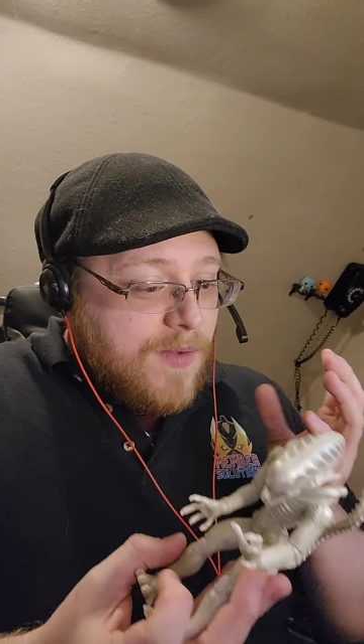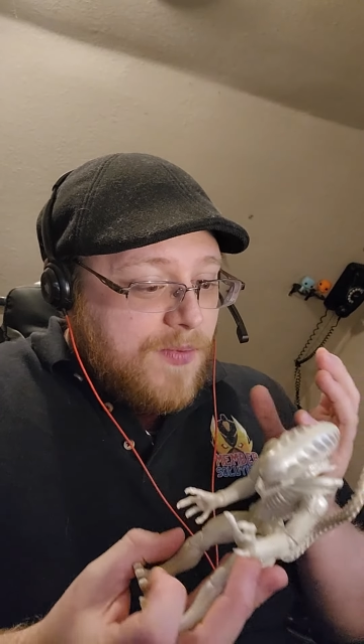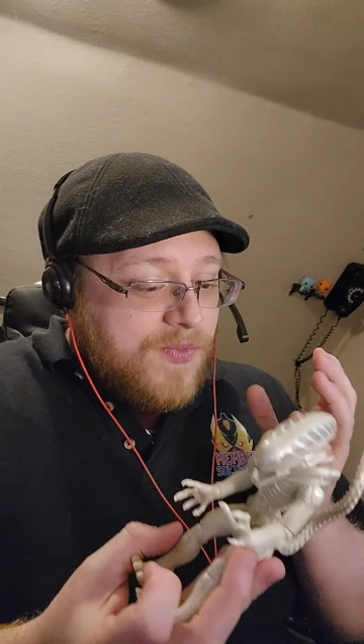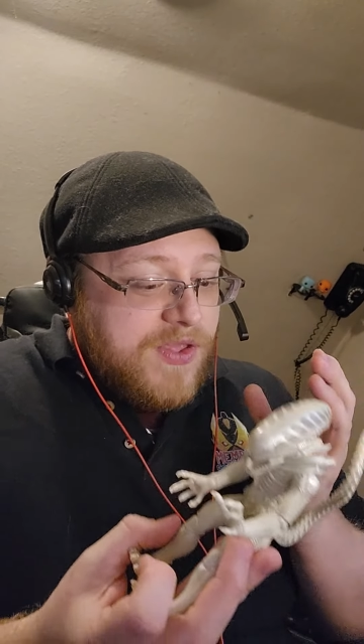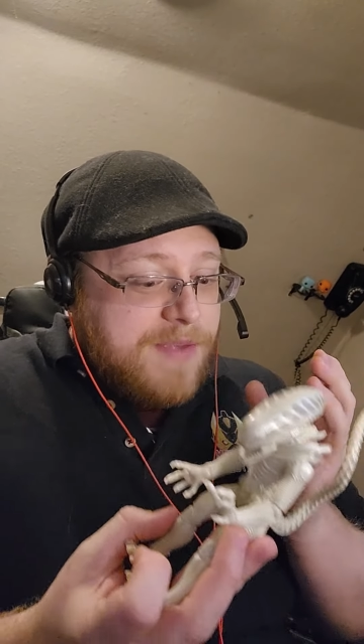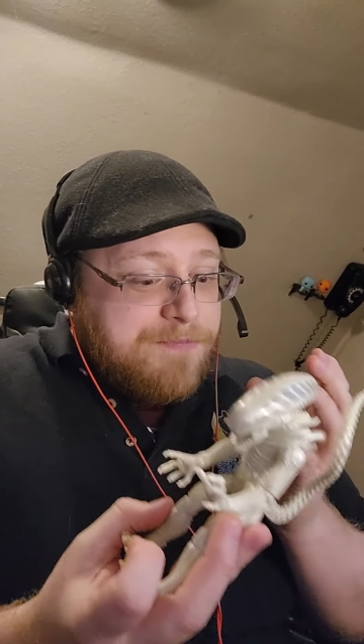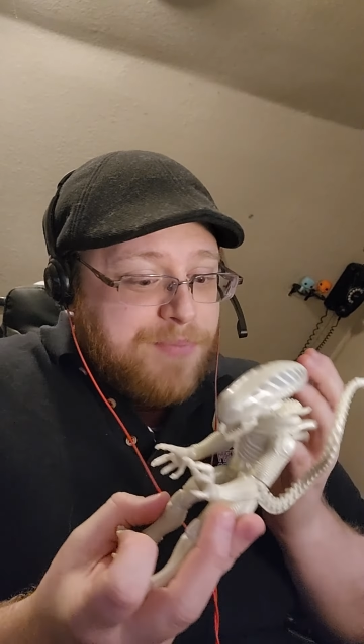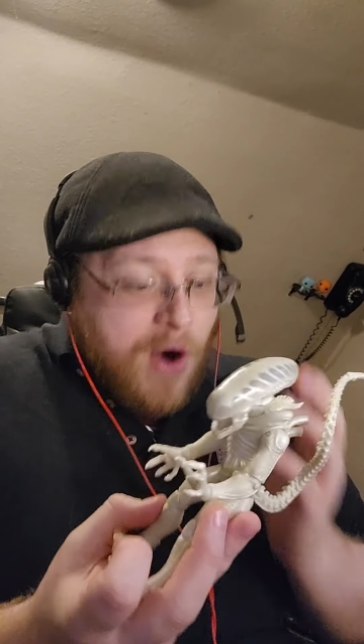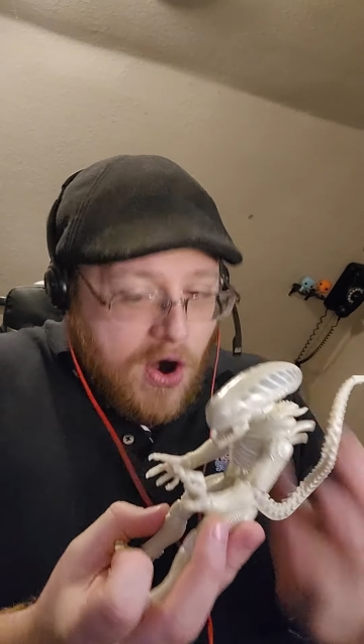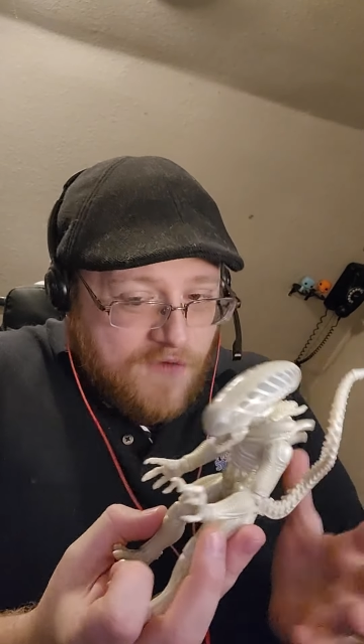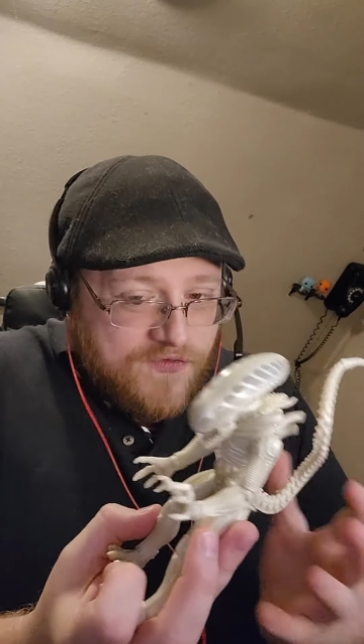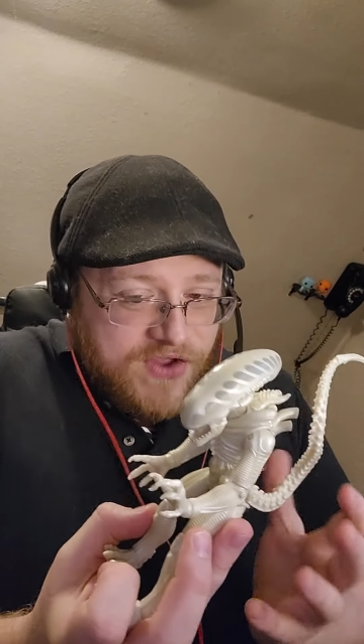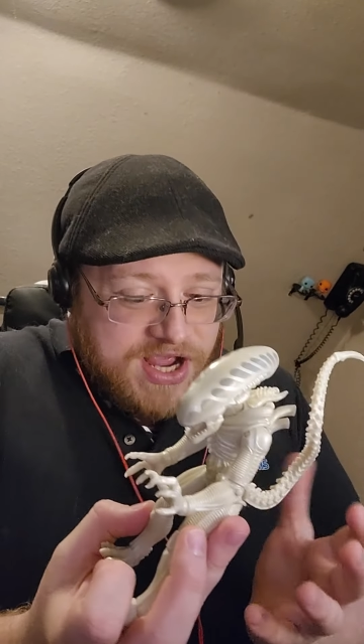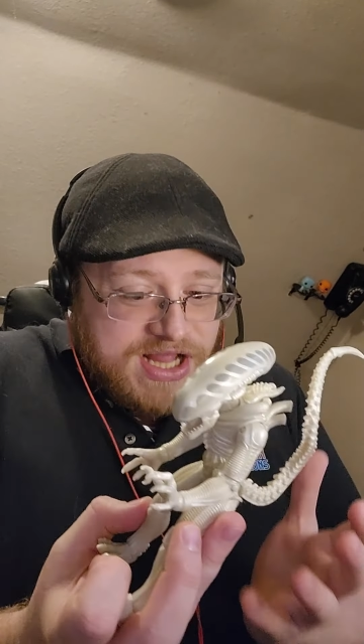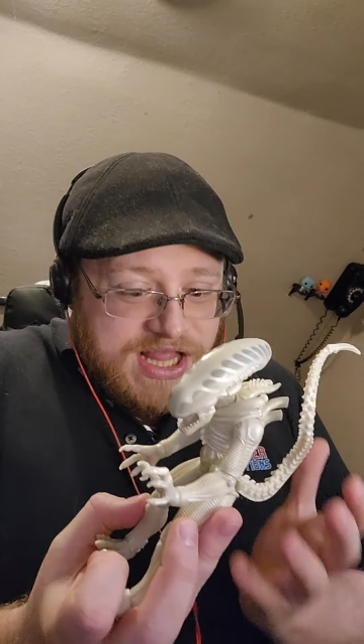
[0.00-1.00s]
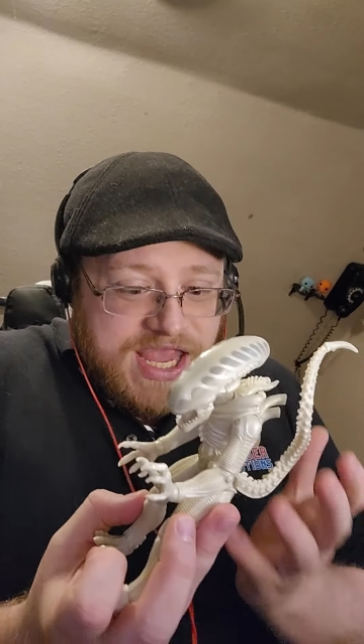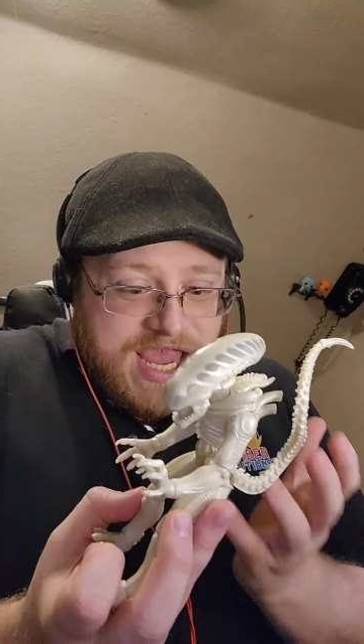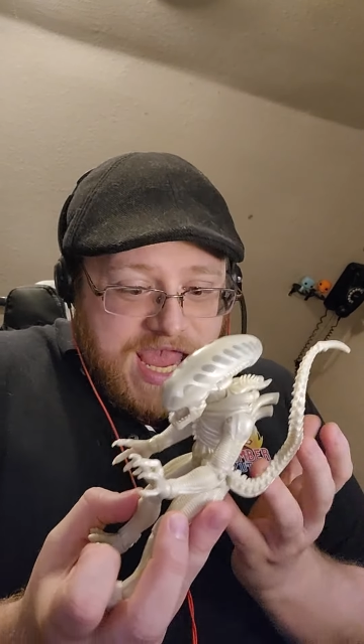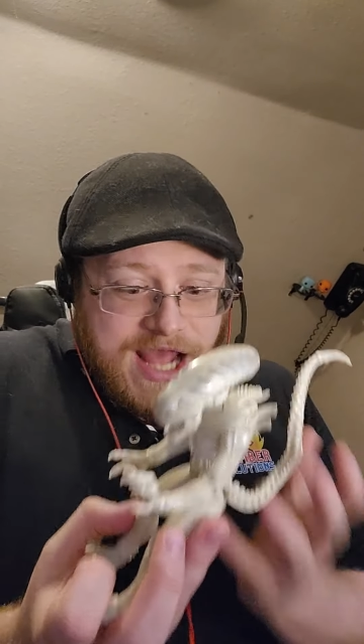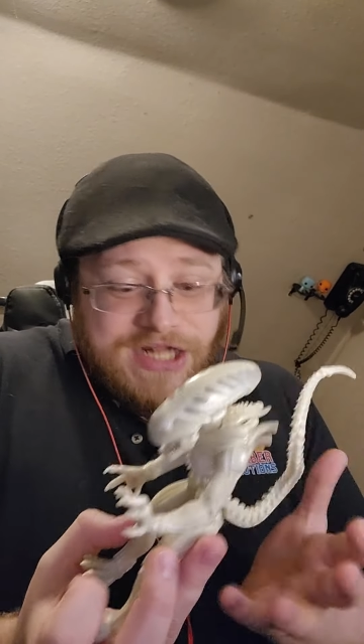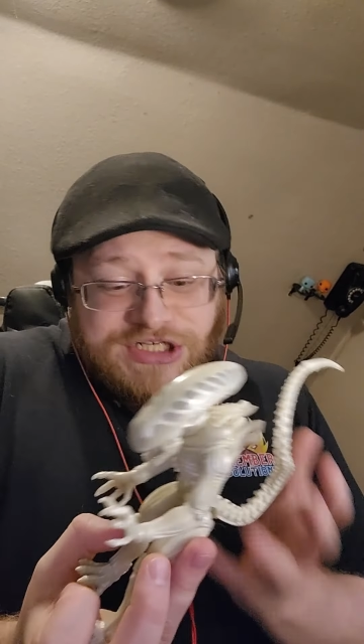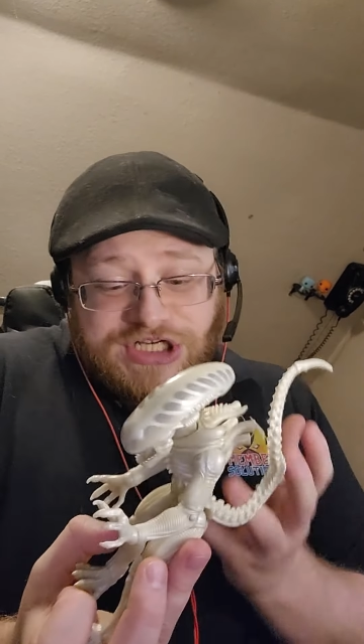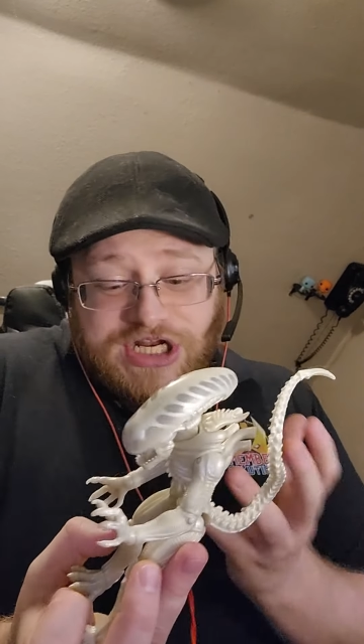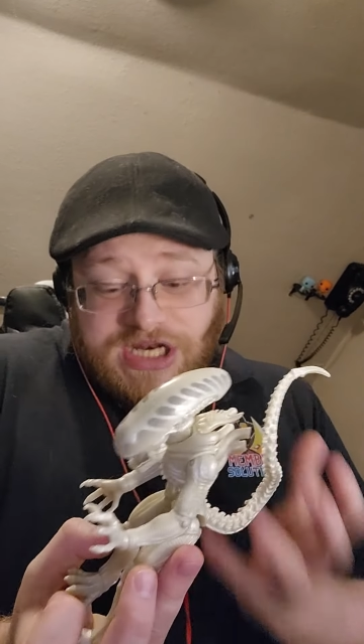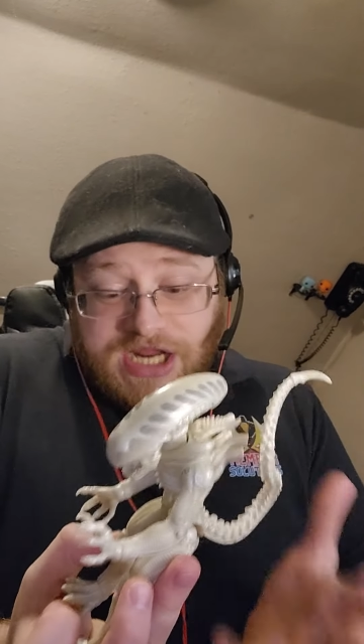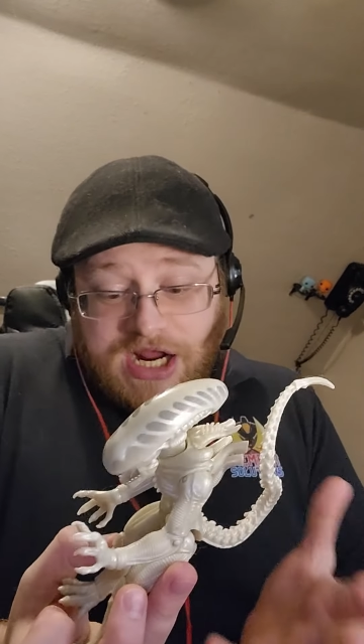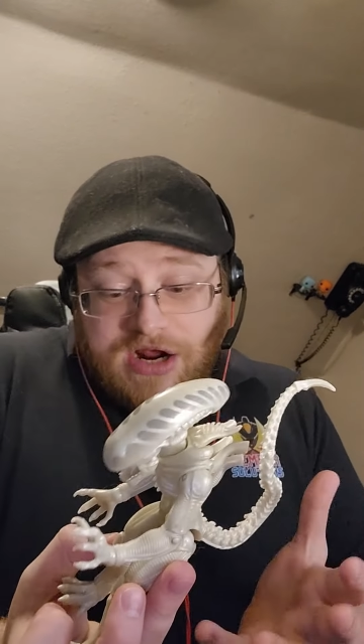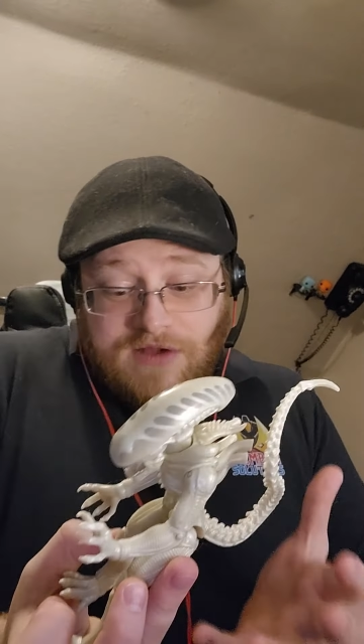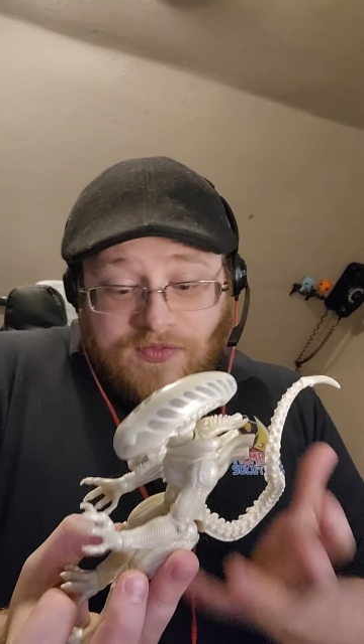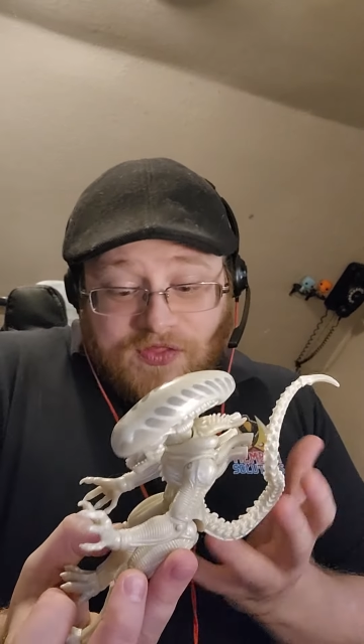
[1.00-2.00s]
the perfectly
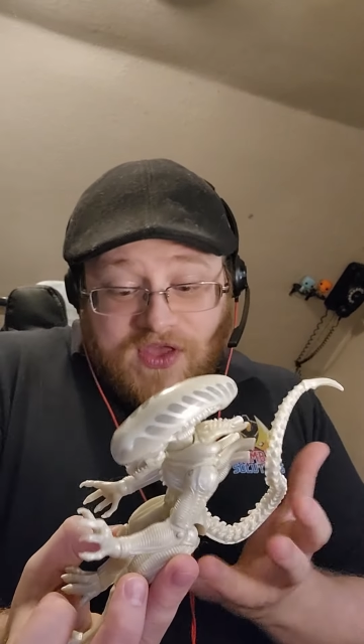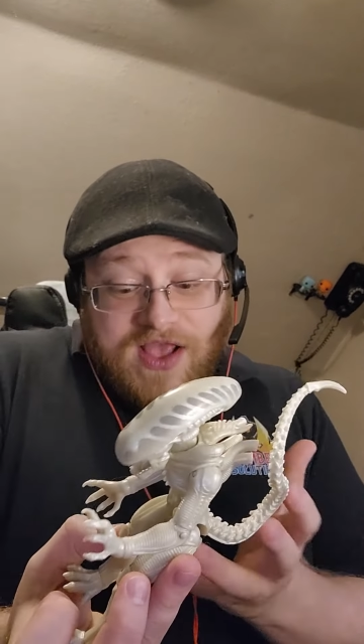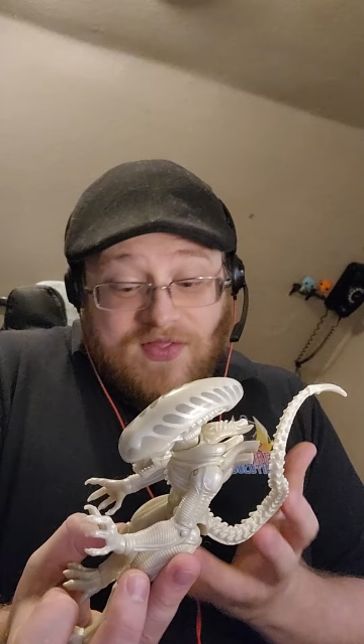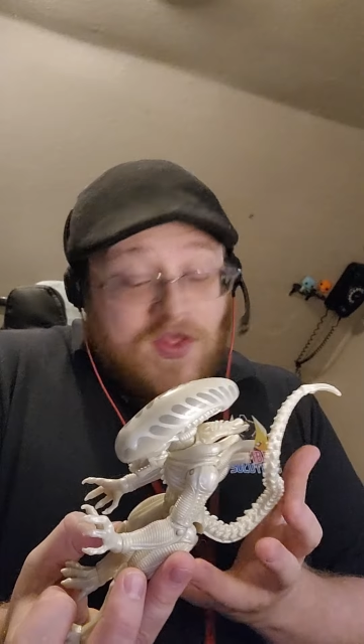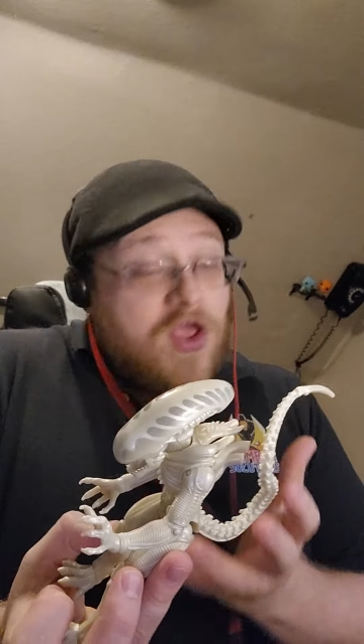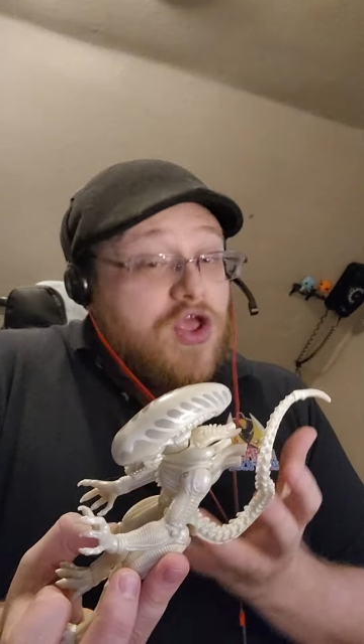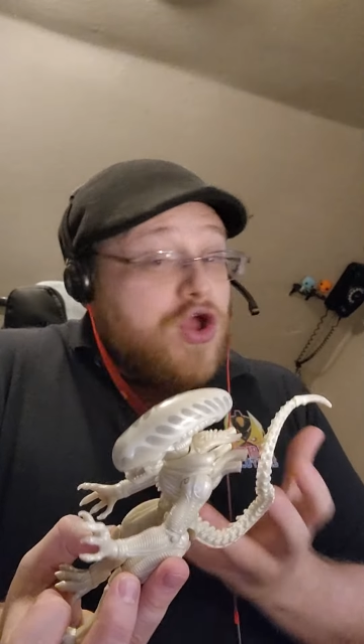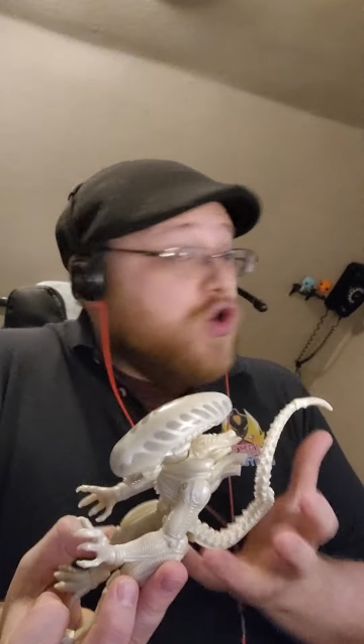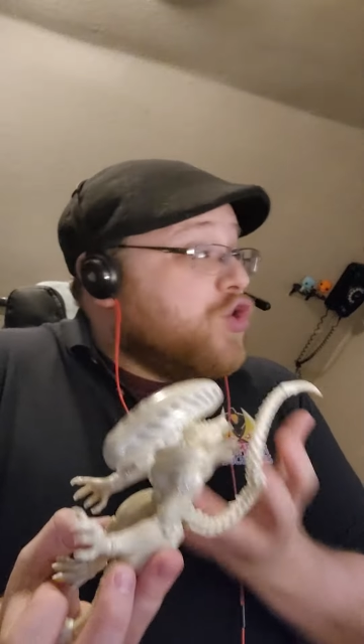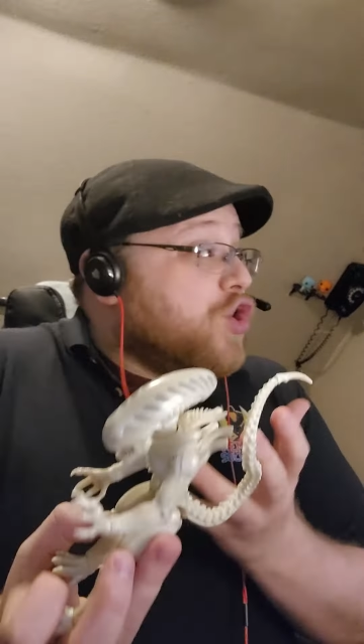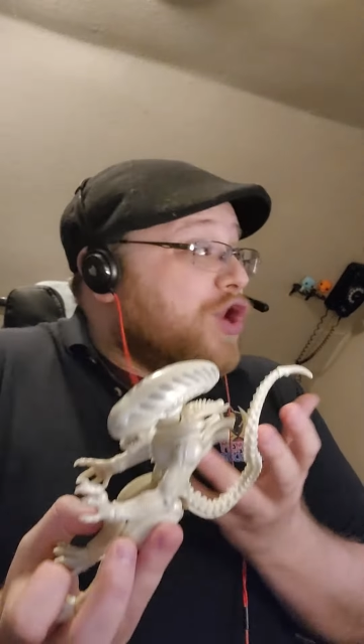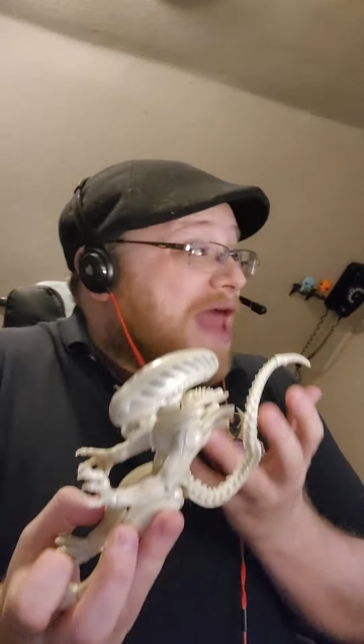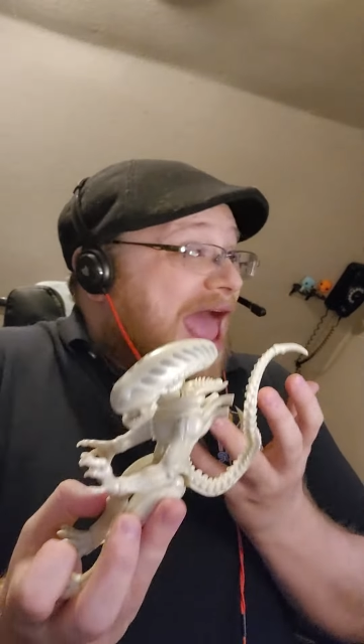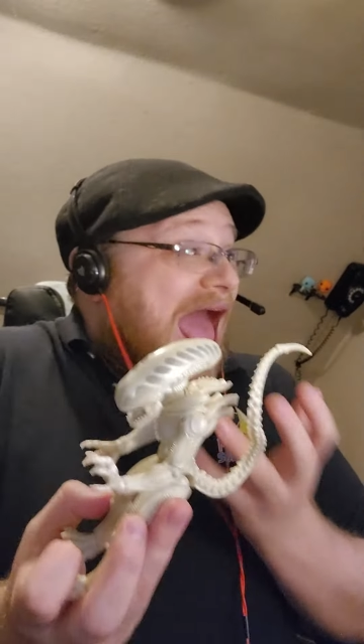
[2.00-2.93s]
engineered thing that you could